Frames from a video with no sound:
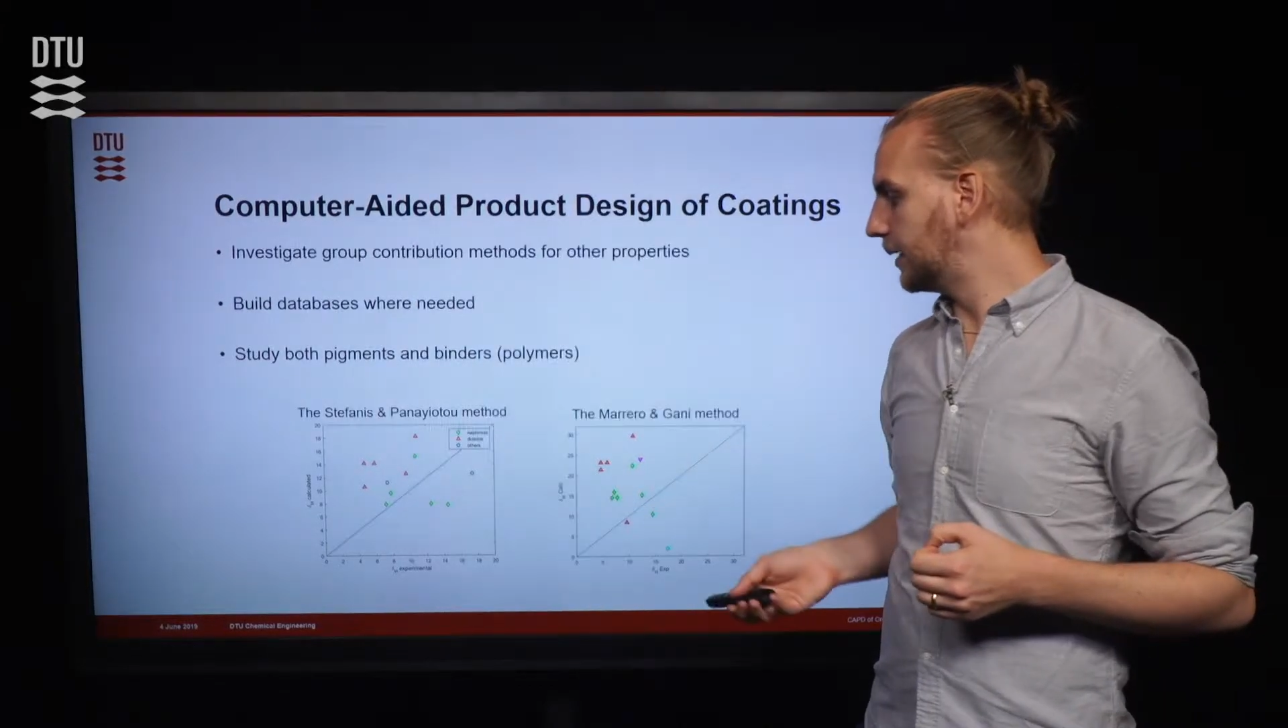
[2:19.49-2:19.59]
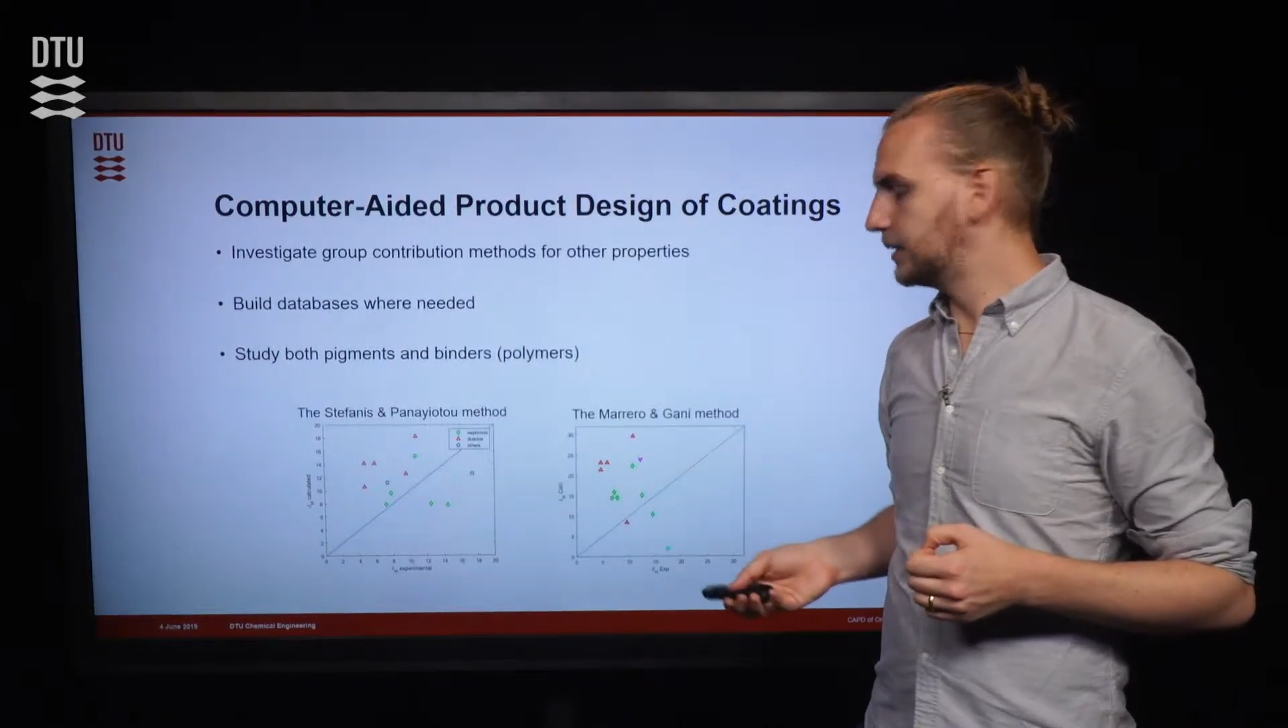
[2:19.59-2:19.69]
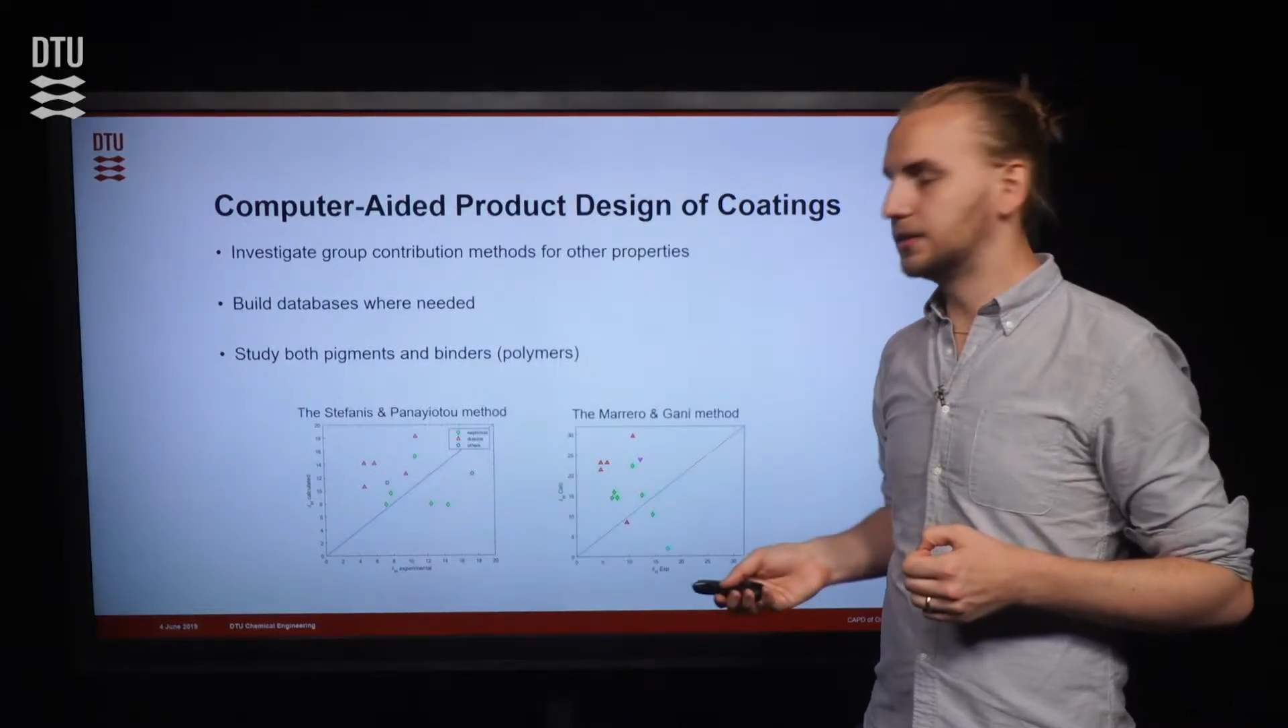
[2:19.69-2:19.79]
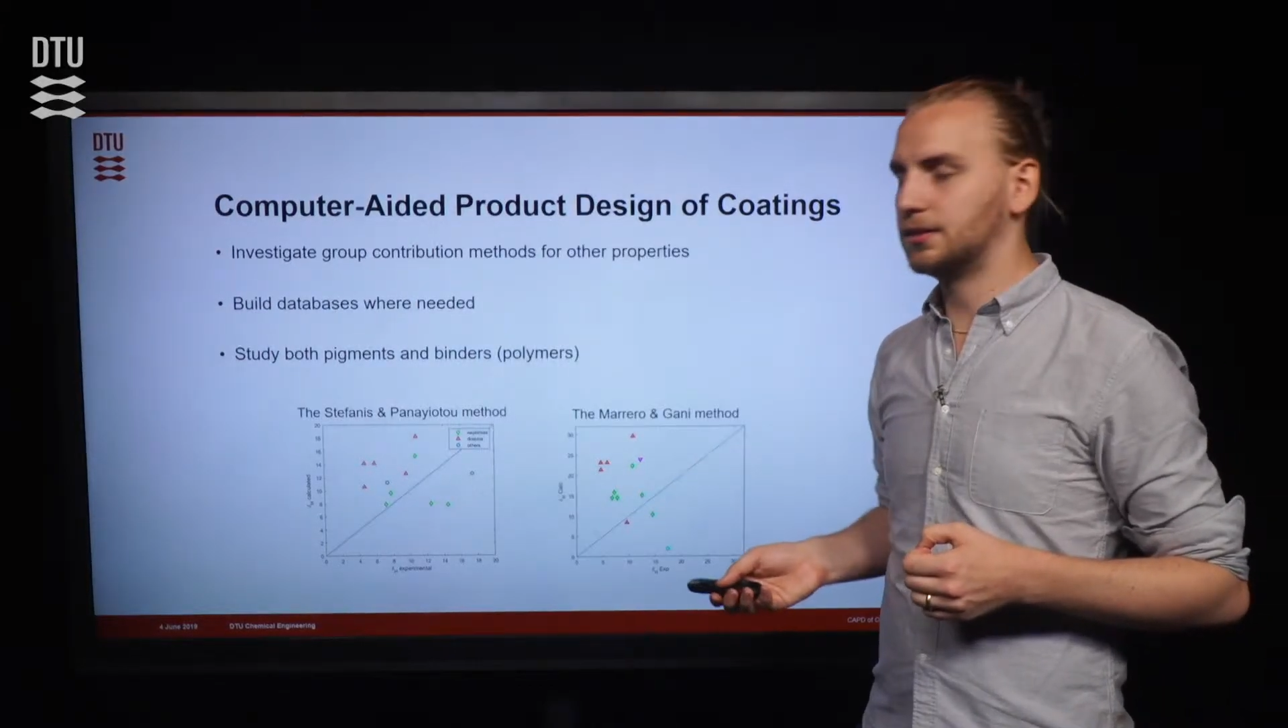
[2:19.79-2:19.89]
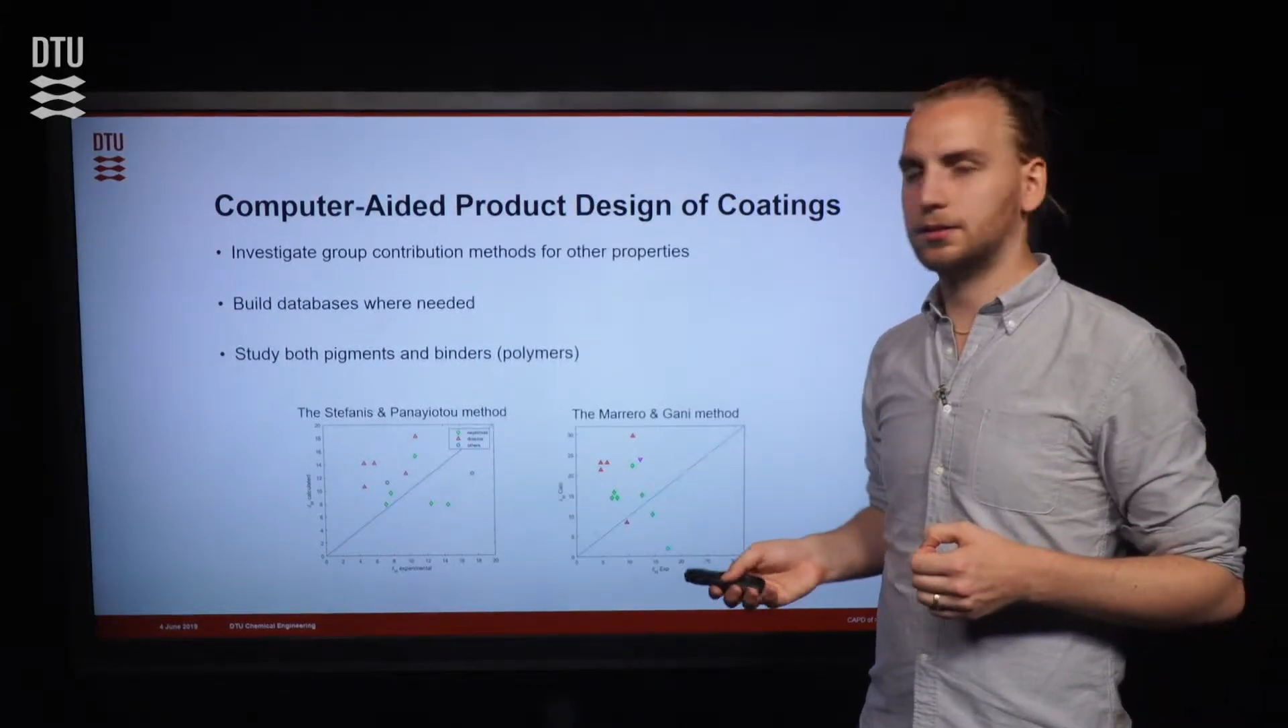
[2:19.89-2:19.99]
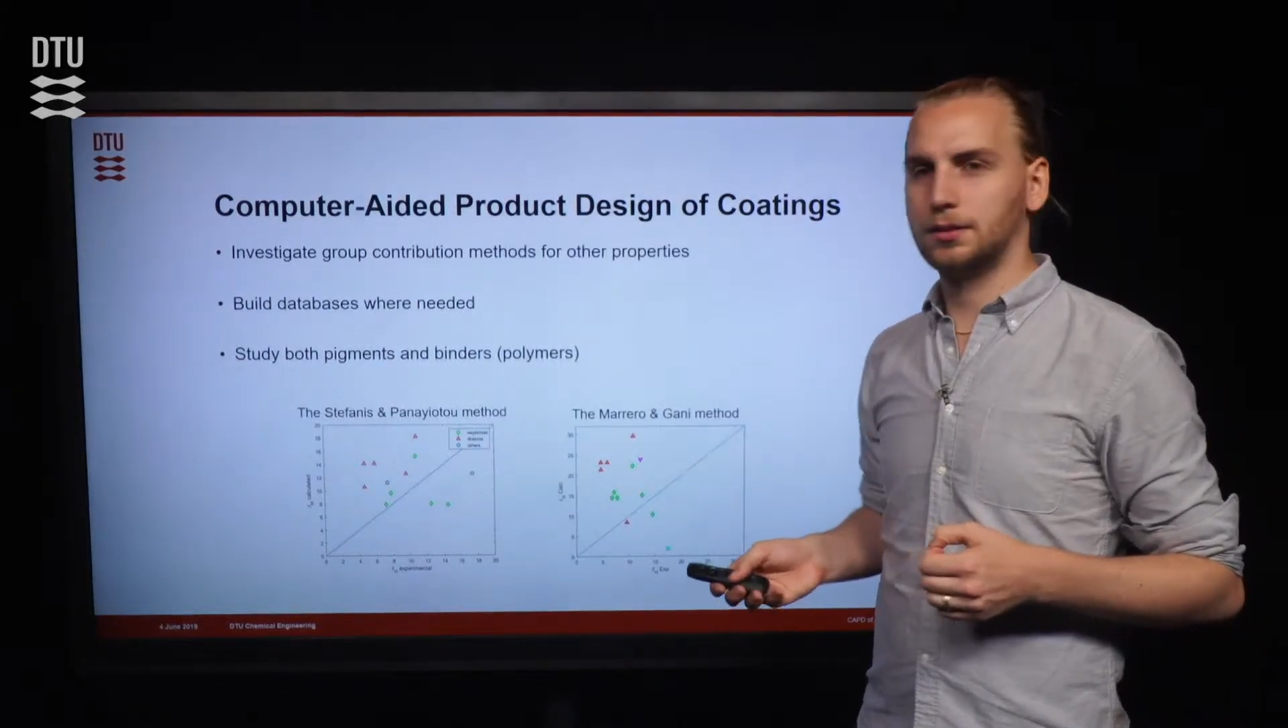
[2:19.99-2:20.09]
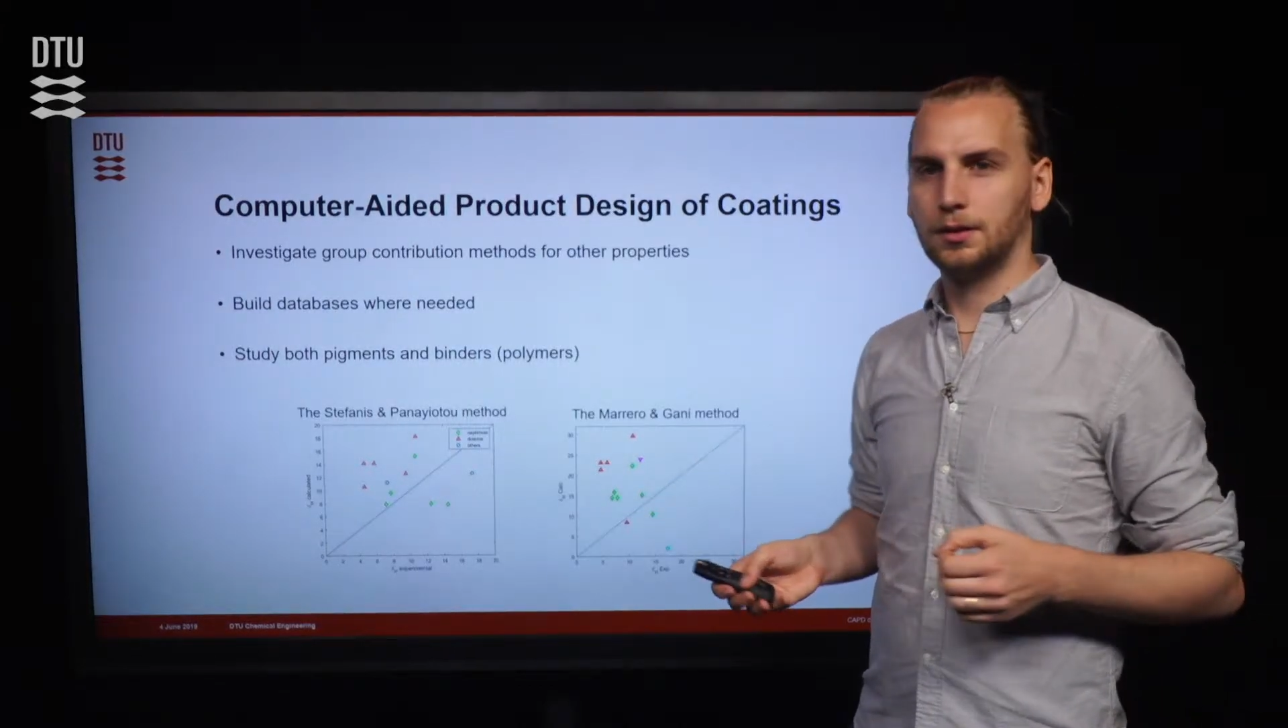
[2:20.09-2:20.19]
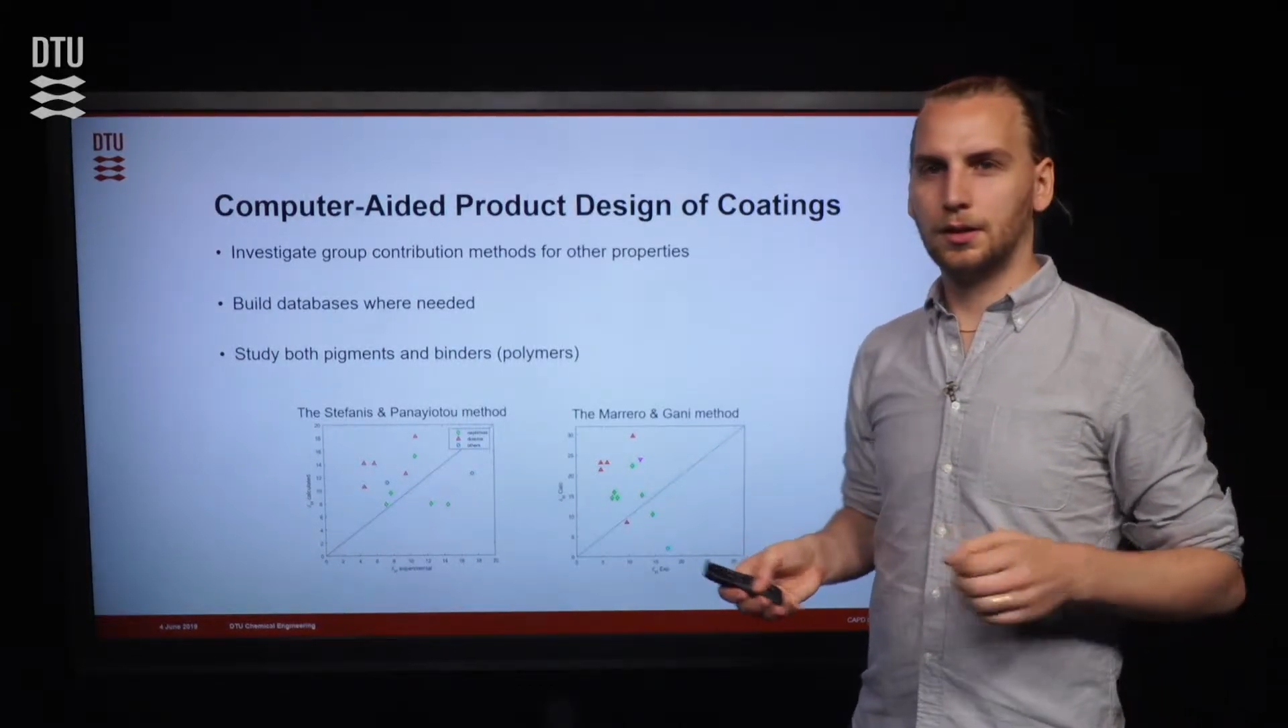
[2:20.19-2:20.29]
that it is